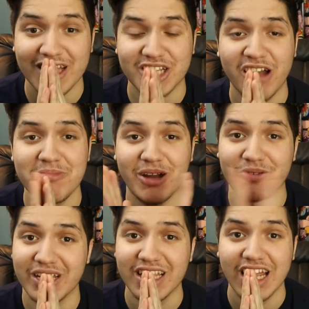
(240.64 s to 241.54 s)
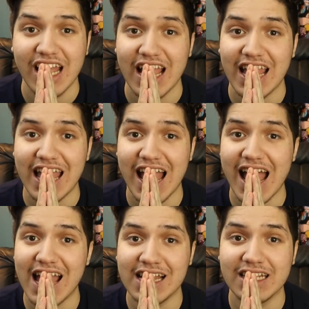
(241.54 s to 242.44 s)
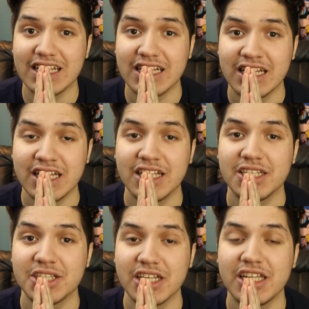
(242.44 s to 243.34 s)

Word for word: talking about Reid, his,